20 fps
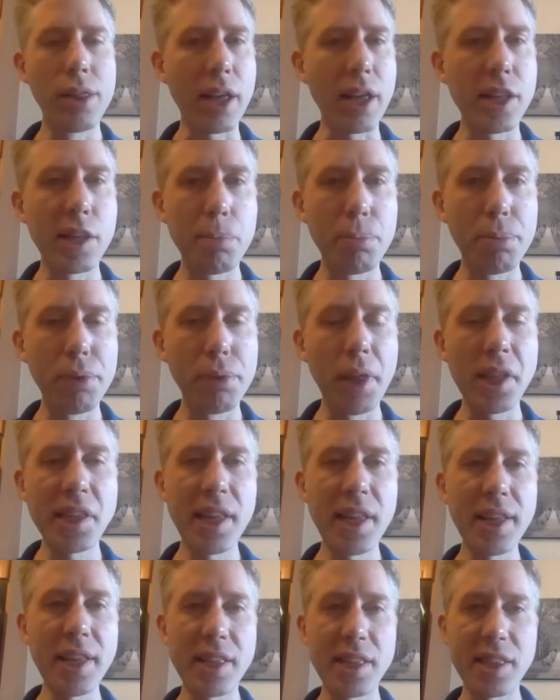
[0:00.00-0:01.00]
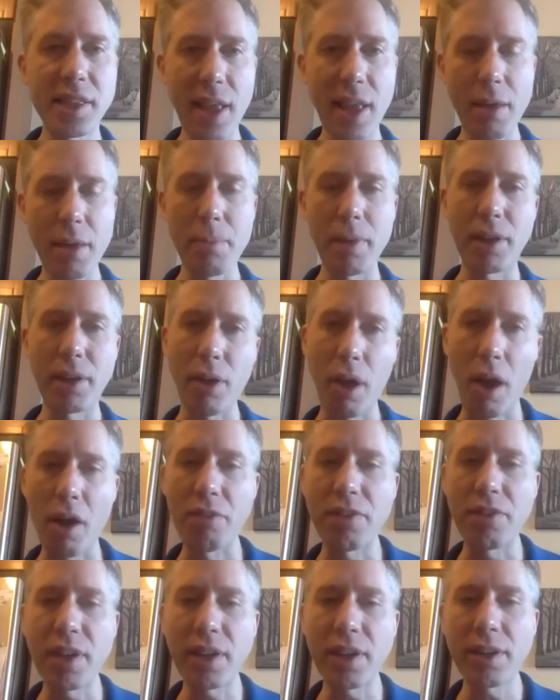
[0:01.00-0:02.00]
the explicit
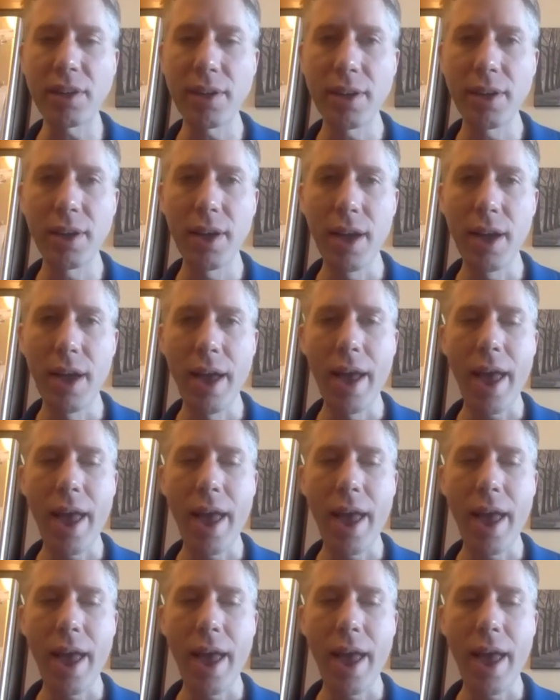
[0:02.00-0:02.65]
statement of it